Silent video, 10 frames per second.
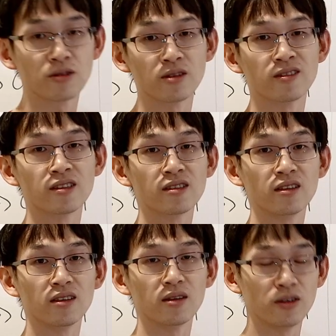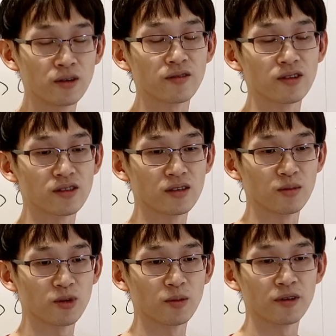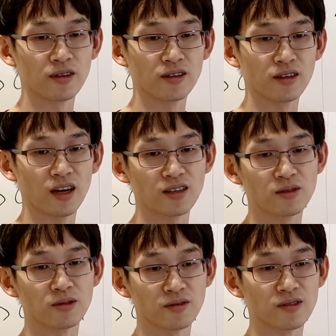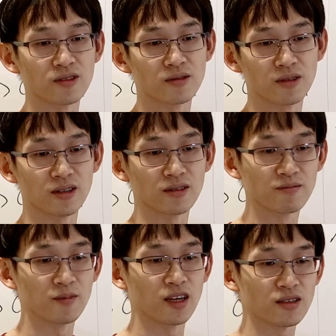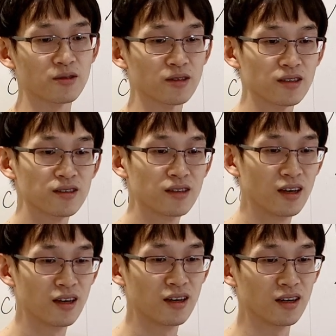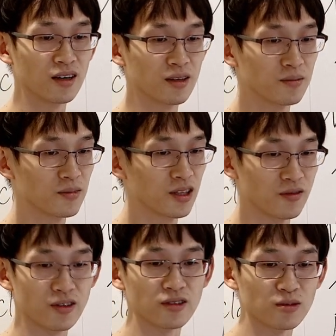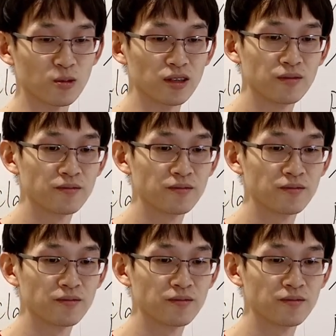universe and probably the next universe, right, next to us, if there's one.